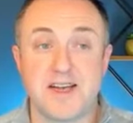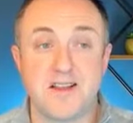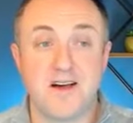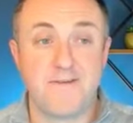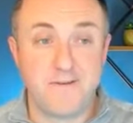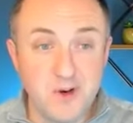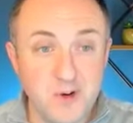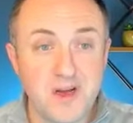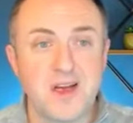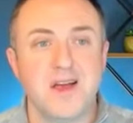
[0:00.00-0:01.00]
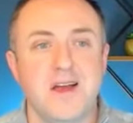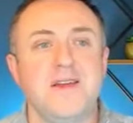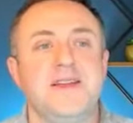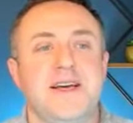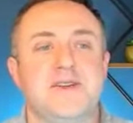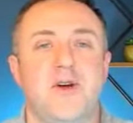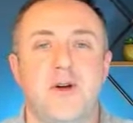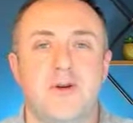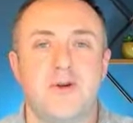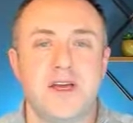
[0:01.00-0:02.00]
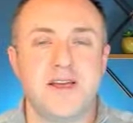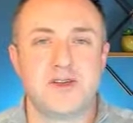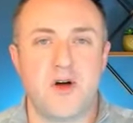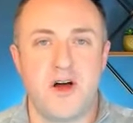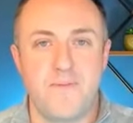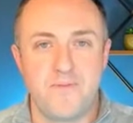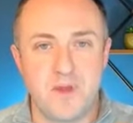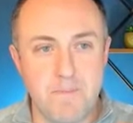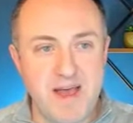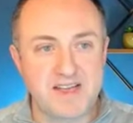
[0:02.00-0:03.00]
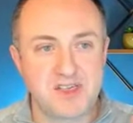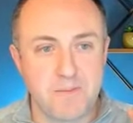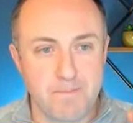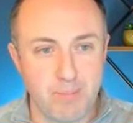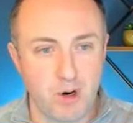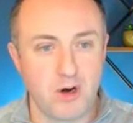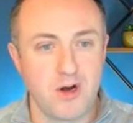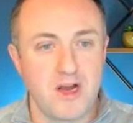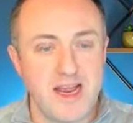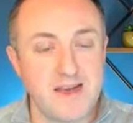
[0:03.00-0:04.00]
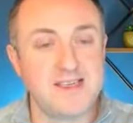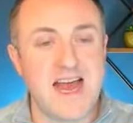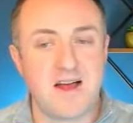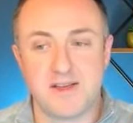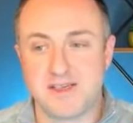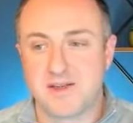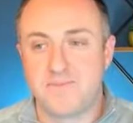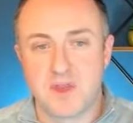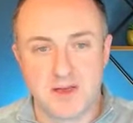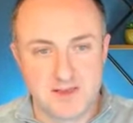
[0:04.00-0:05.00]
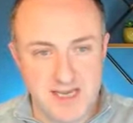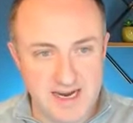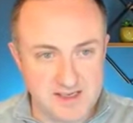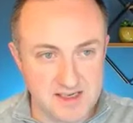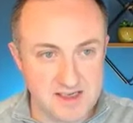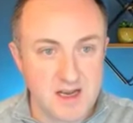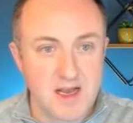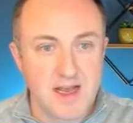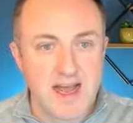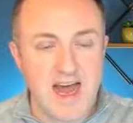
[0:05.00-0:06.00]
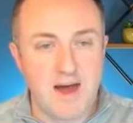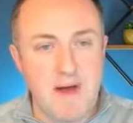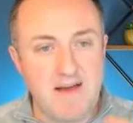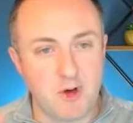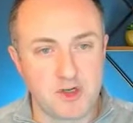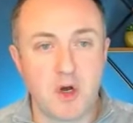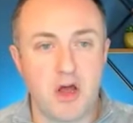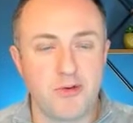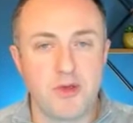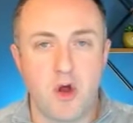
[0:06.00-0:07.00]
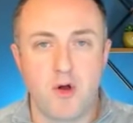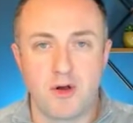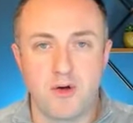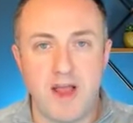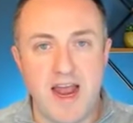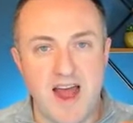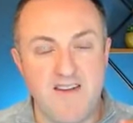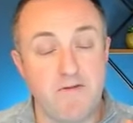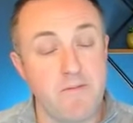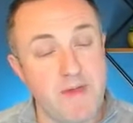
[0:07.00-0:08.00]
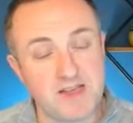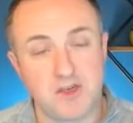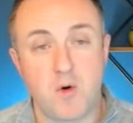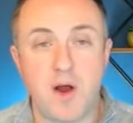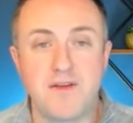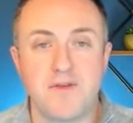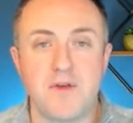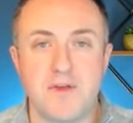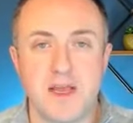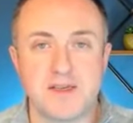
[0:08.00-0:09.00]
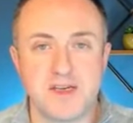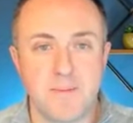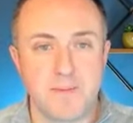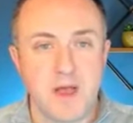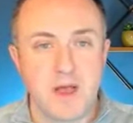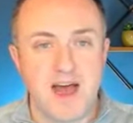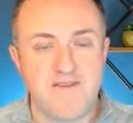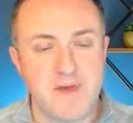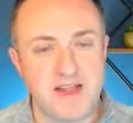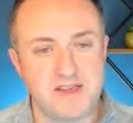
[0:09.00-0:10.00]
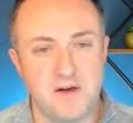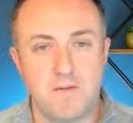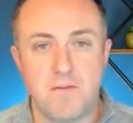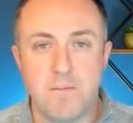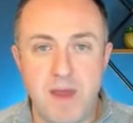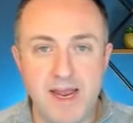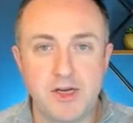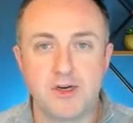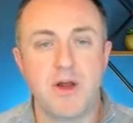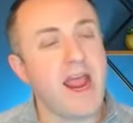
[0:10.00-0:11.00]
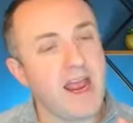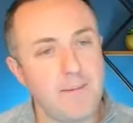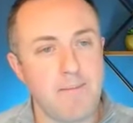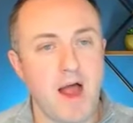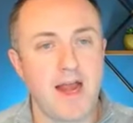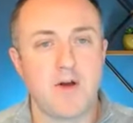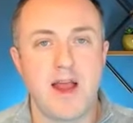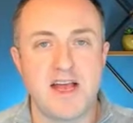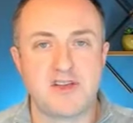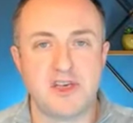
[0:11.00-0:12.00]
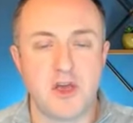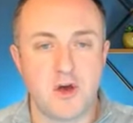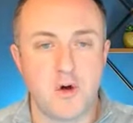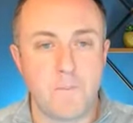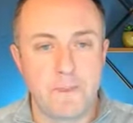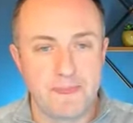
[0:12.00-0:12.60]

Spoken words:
I love food, the test article is on the best burger in Dallas, Texas. I've also gone through the article and I've messed quite a few things up. I've made some major and minor SEO